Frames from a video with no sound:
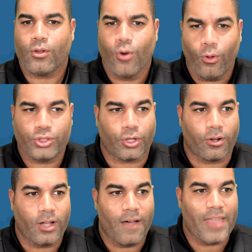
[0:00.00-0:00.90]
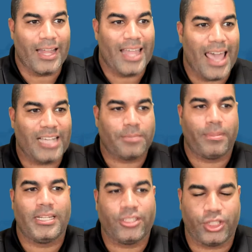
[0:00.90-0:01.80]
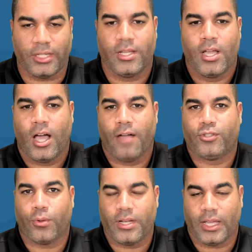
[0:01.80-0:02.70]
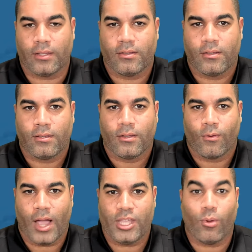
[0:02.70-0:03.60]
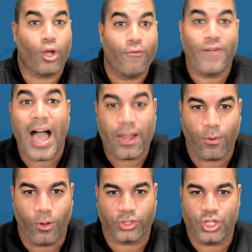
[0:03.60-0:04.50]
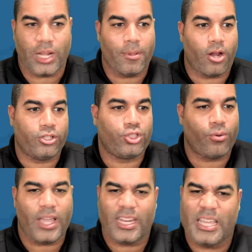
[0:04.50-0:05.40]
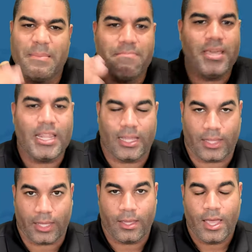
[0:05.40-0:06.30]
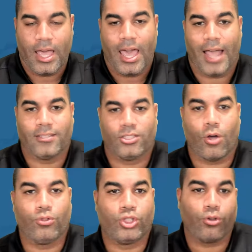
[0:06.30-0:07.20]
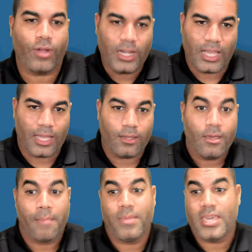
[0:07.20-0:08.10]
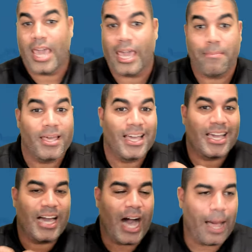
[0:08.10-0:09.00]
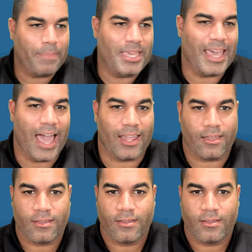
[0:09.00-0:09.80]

culture, of that expedition of trending. Right? You want to go viral, so you got to be on a trend immediately. And so trending became copycatting,